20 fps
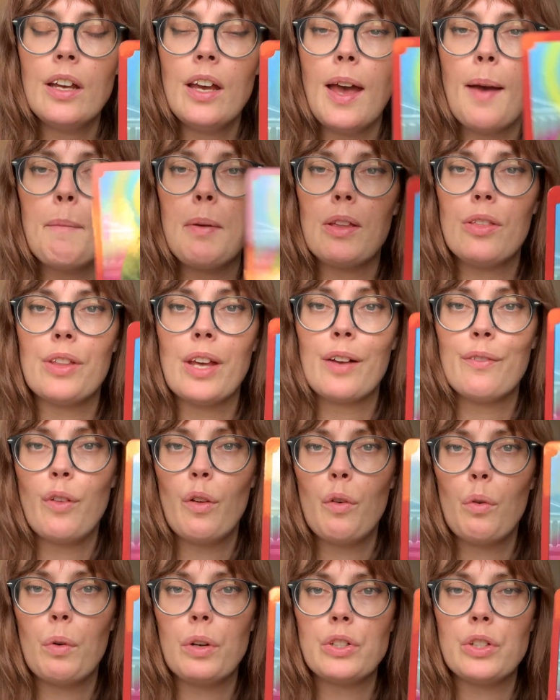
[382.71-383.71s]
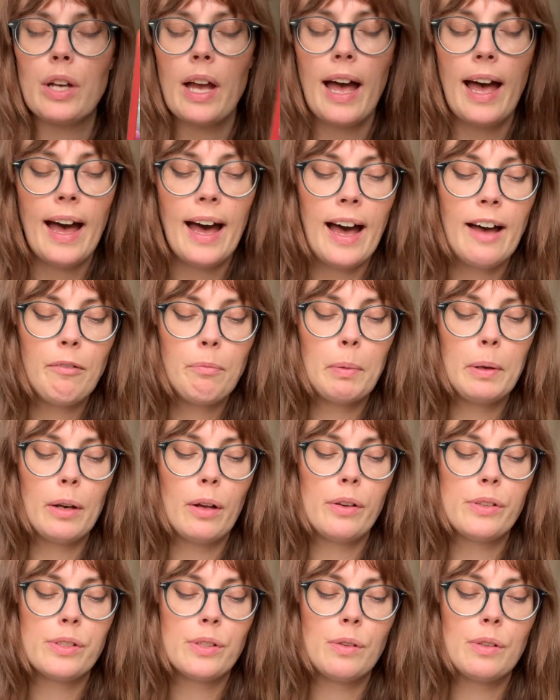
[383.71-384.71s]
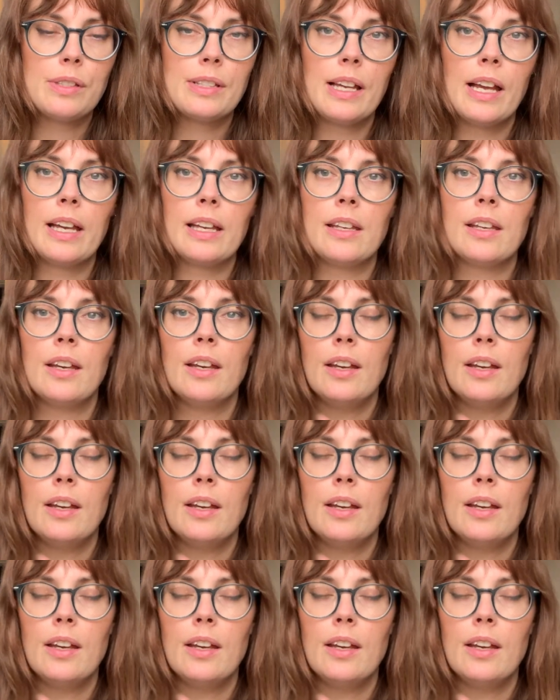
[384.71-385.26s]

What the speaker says: And be thankful for what you have, but also it's like,